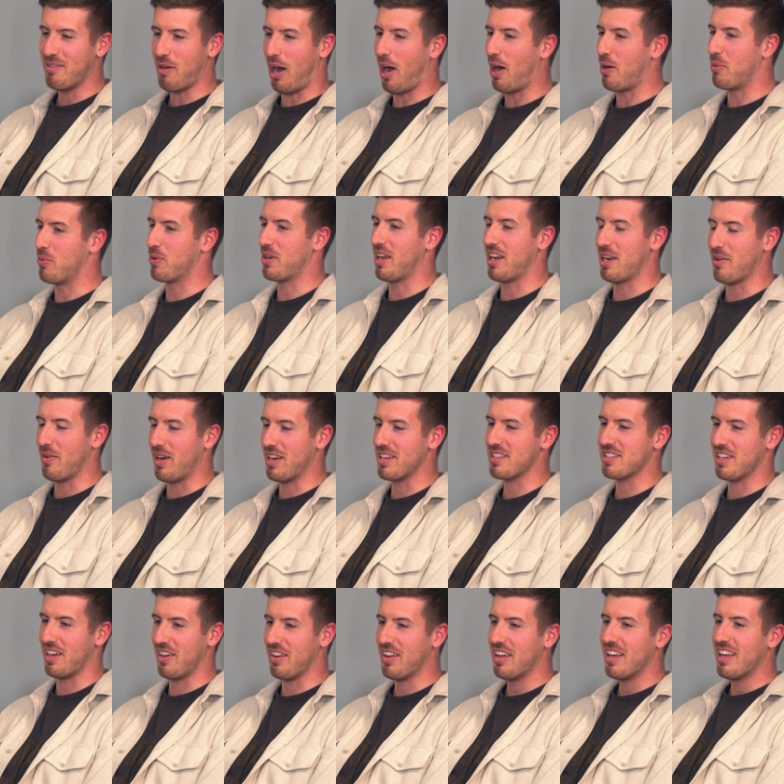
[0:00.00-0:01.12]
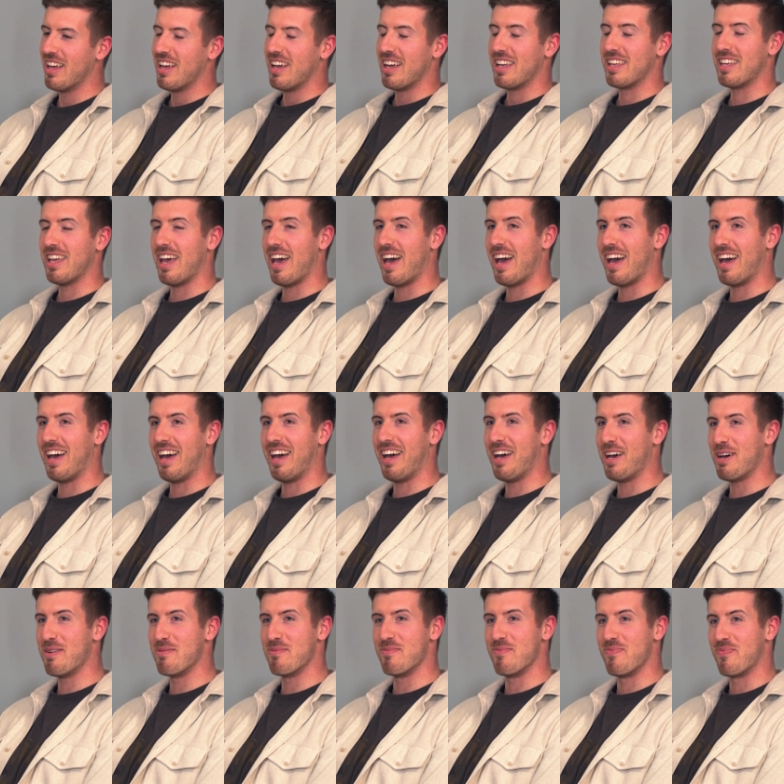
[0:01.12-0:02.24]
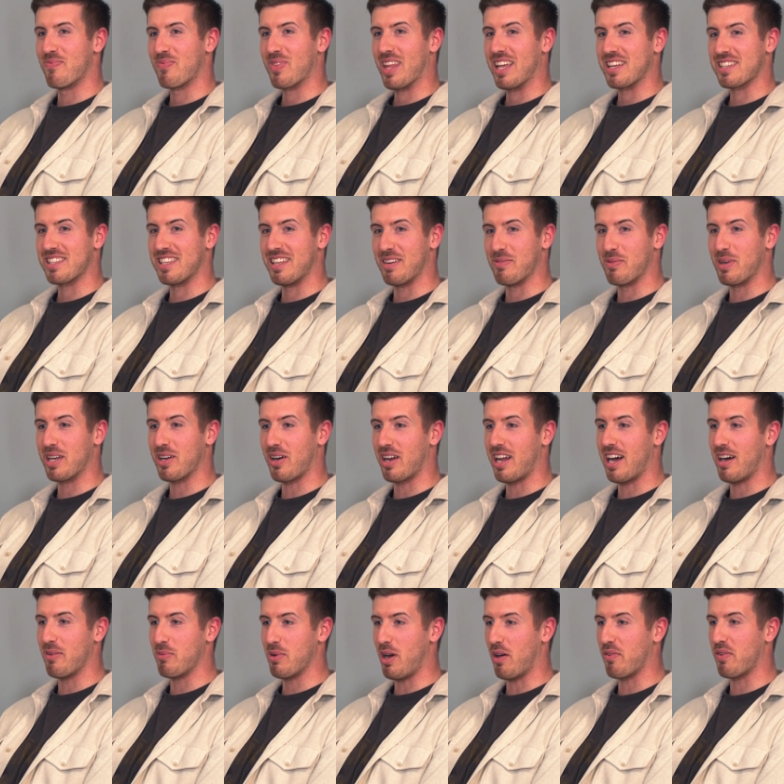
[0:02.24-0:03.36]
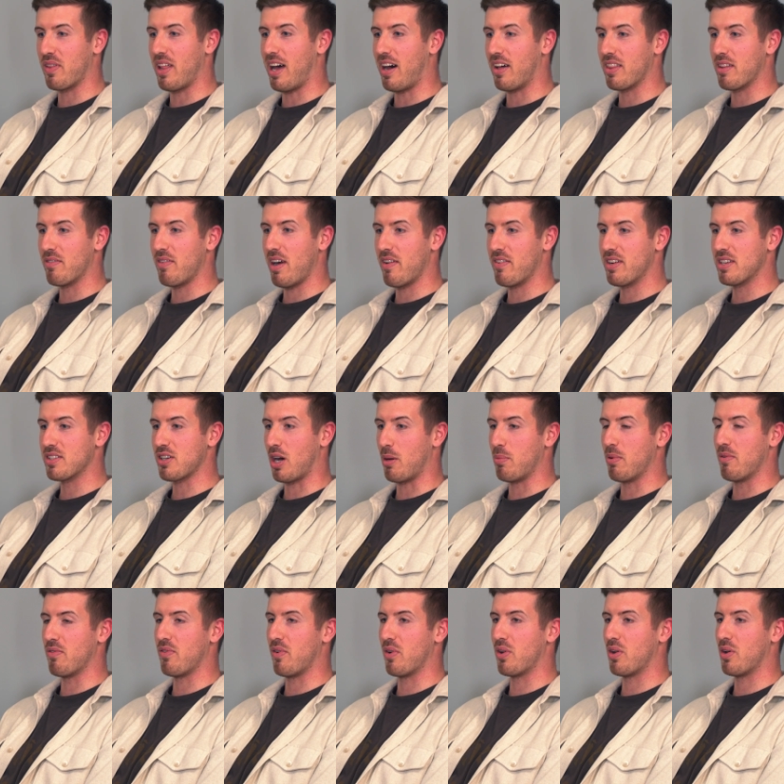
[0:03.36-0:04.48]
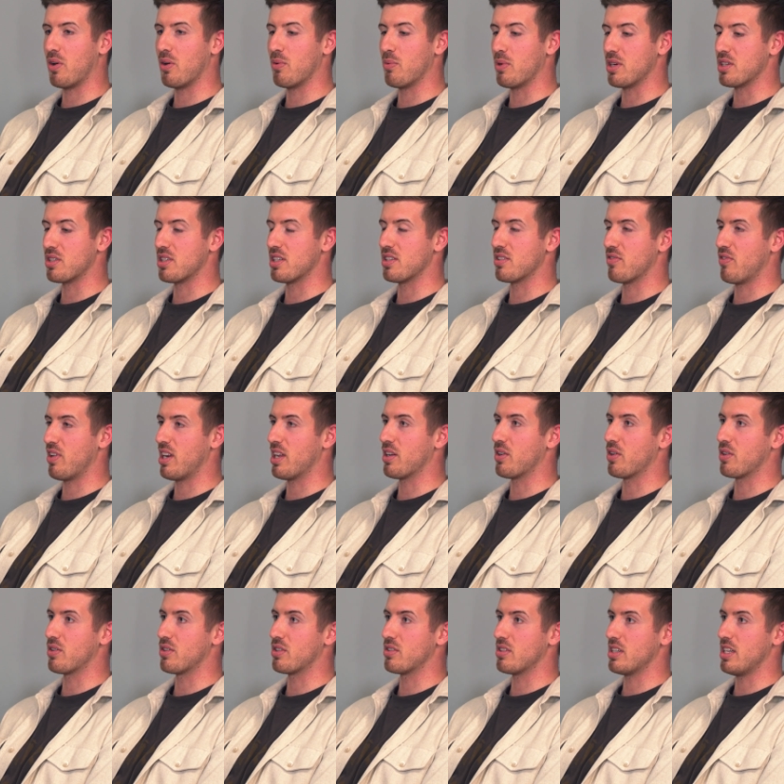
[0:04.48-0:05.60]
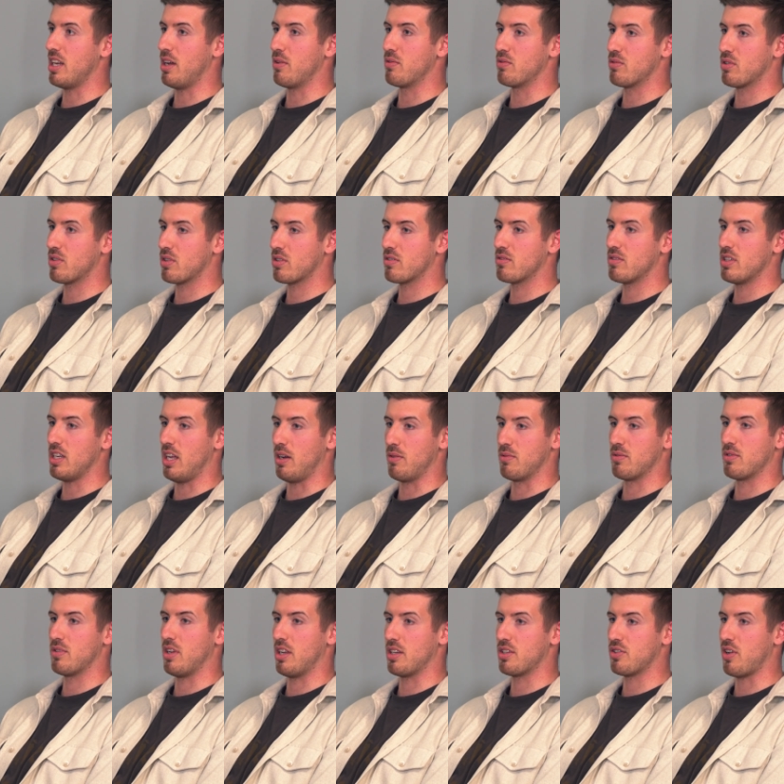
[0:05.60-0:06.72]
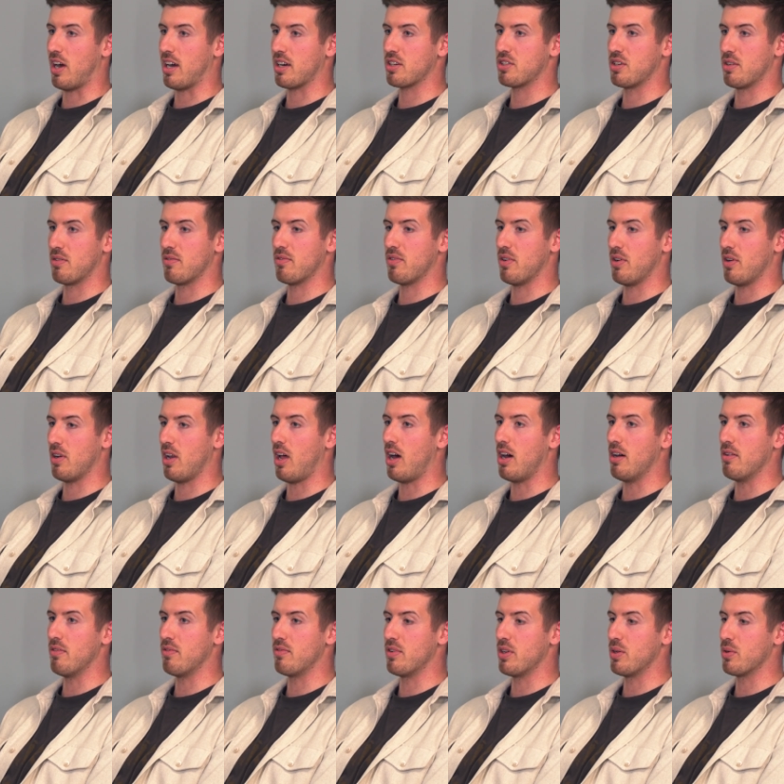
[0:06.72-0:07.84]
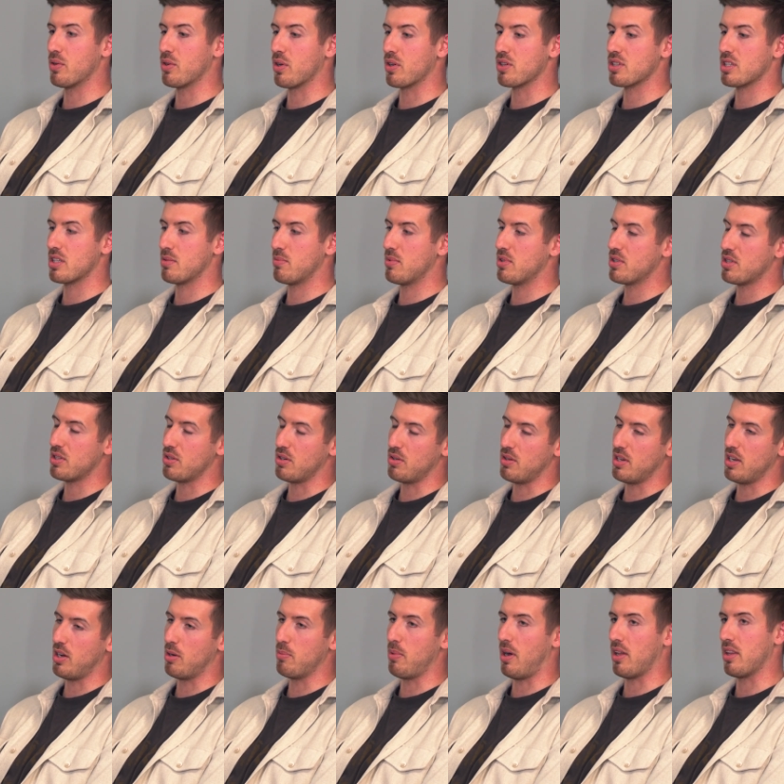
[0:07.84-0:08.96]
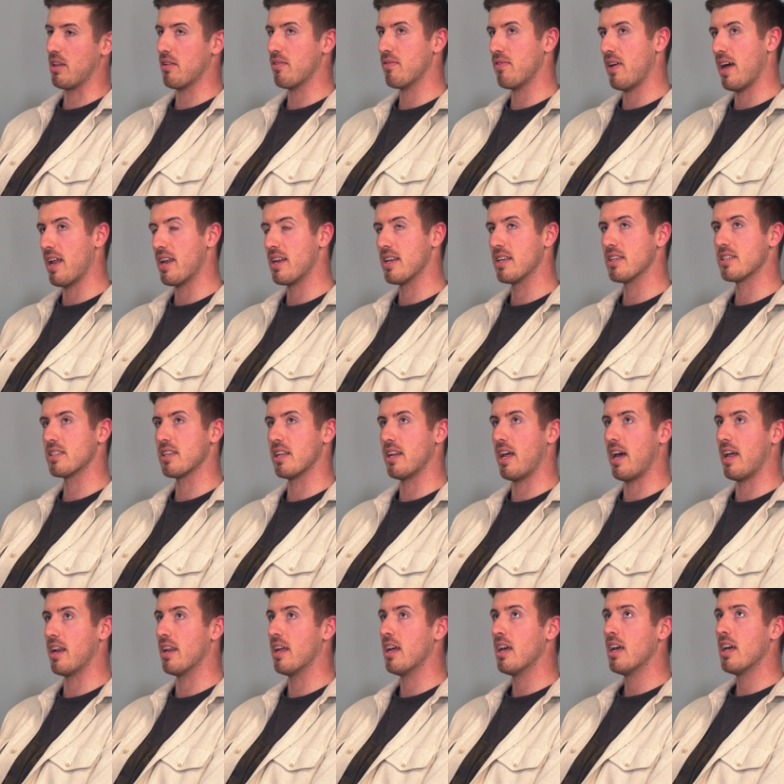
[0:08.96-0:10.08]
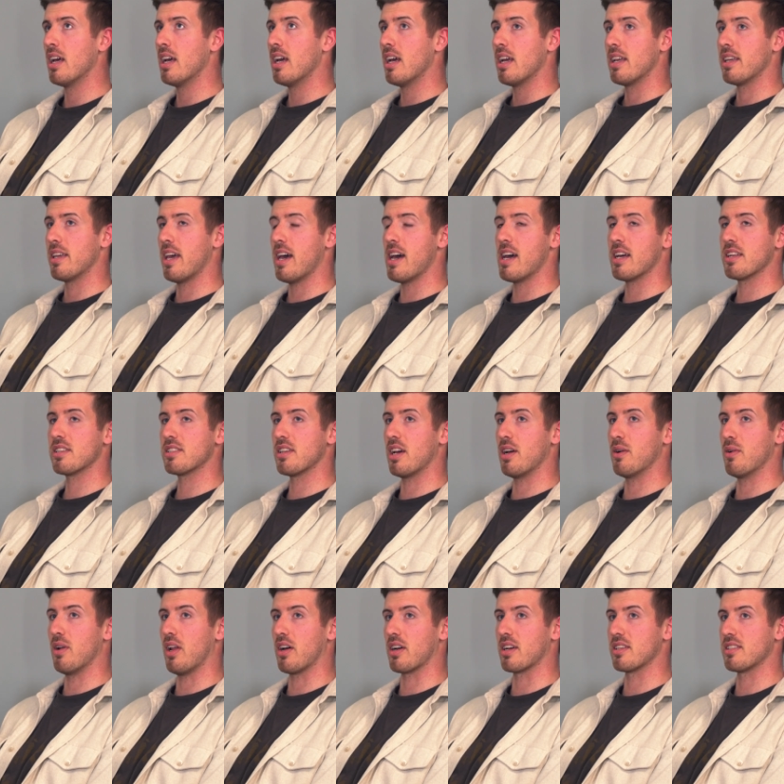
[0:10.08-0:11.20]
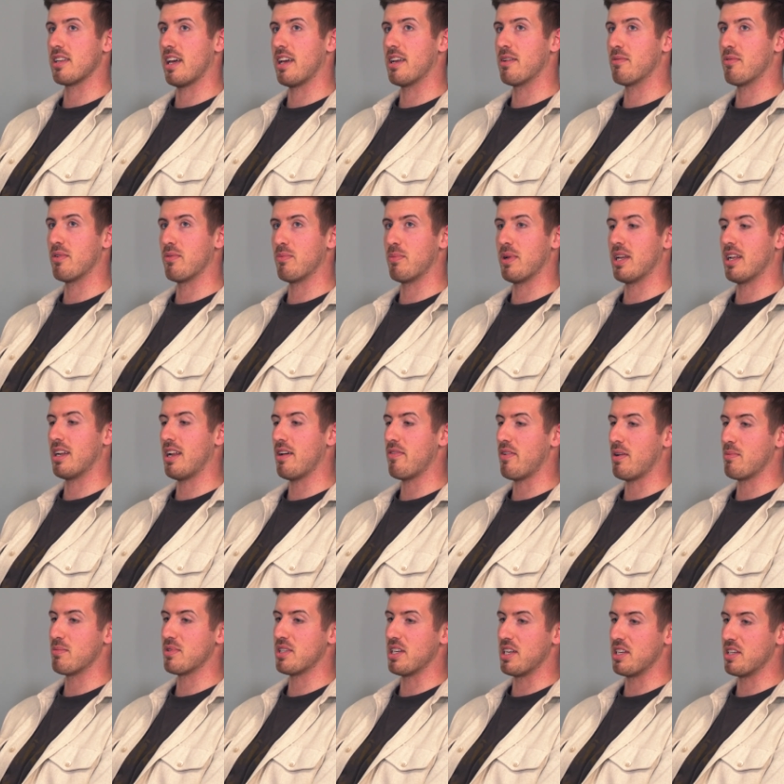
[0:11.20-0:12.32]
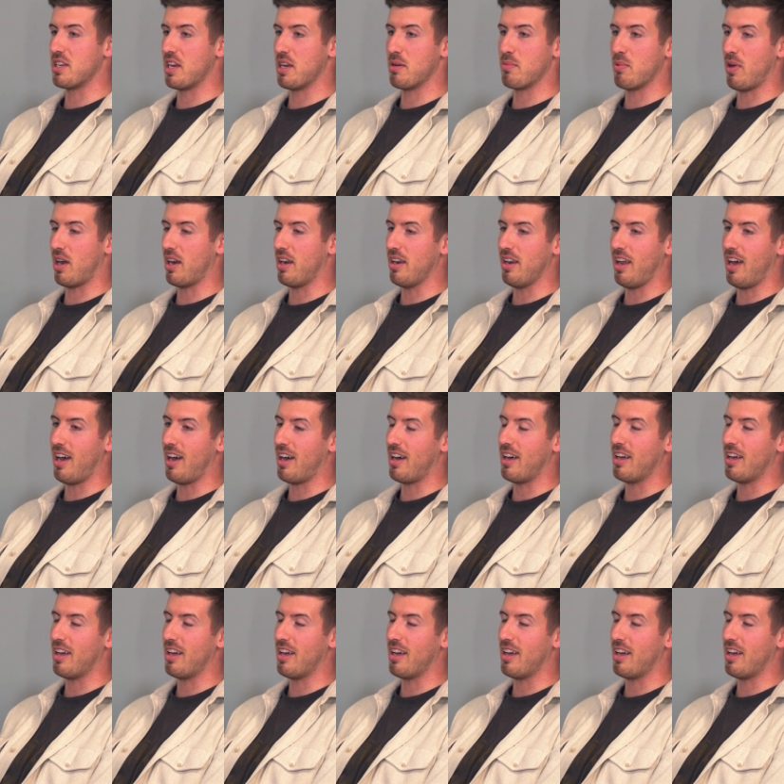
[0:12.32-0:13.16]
I would anyway. So so that we offer that on the very top of funnel, which is a really good attraction for a lot of new customers who are a little bit on the fence. And then so like I say, you've been an FMCG brand.